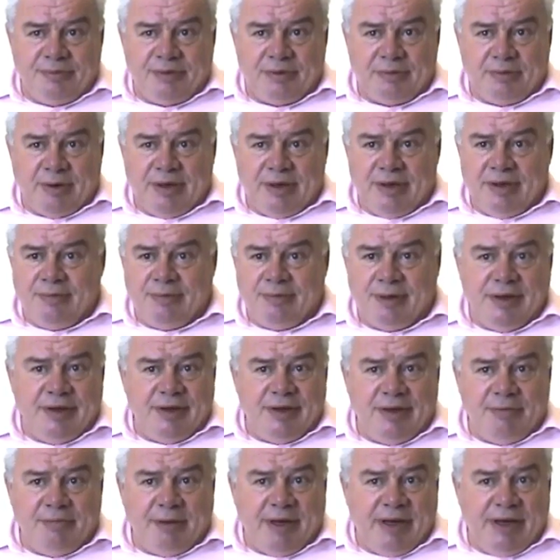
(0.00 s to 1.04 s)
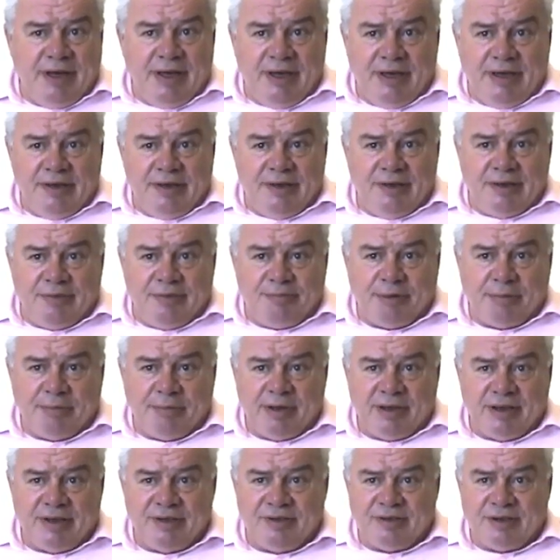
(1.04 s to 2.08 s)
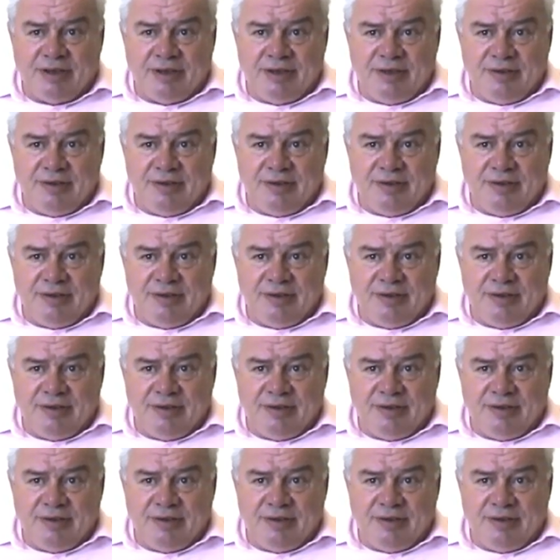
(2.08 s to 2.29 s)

So why do they ban it in the public estates?